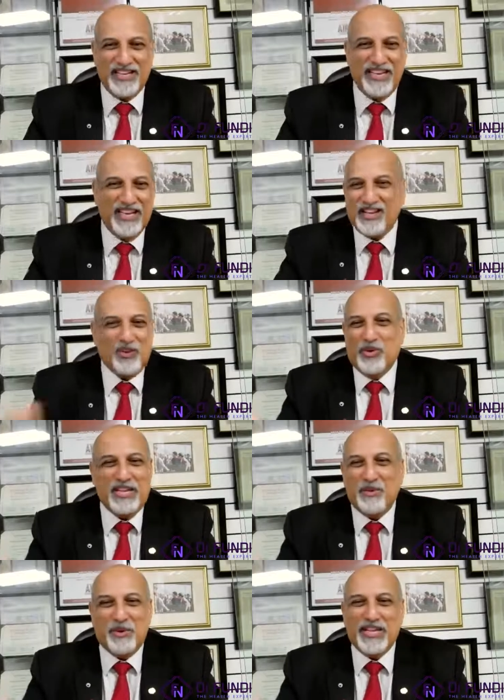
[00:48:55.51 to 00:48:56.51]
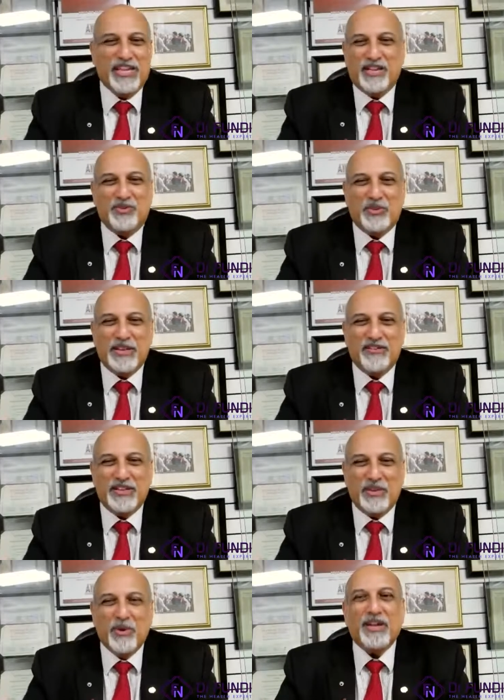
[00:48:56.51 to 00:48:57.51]
They can go anywhere, they can do whatever
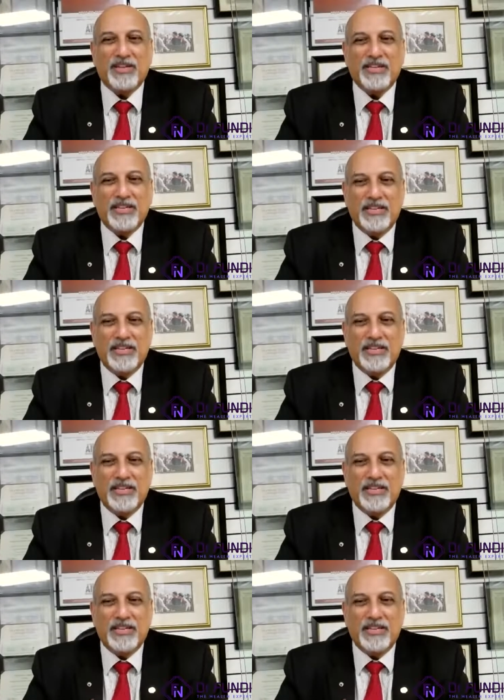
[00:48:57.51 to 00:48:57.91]
they want.